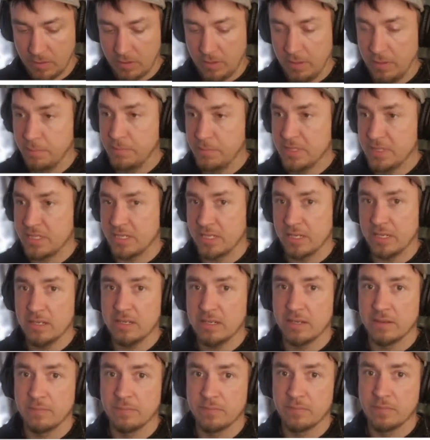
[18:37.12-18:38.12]
God, I'm
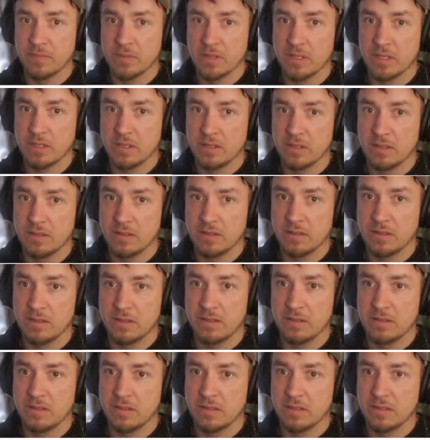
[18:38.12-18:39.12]
missing, aren't I?
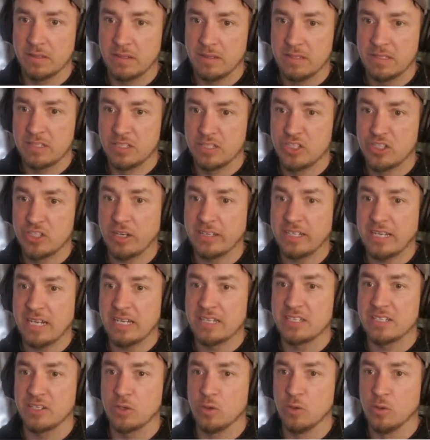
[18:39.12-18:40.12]
This
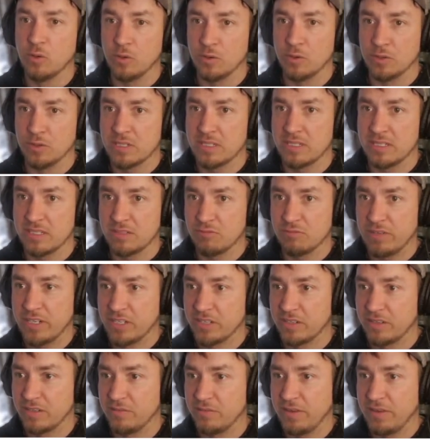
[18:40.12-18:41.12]
gigantic horse has
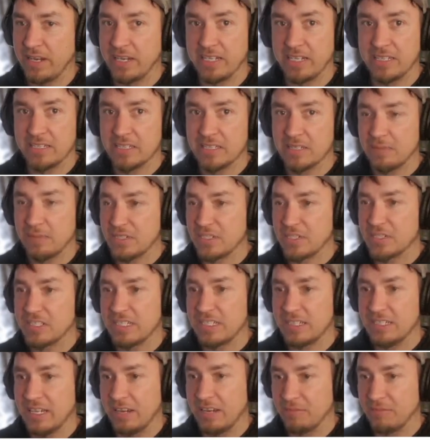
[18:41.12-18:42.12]
really good evades. Imagine
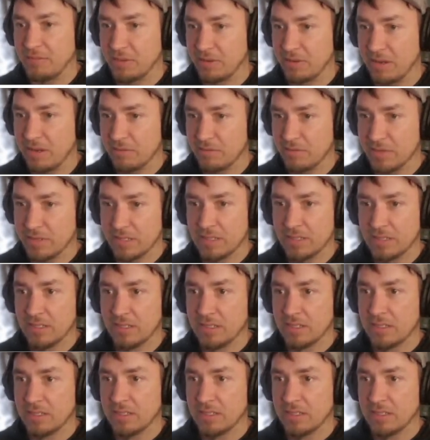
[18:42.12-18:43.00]
seeing that in real life.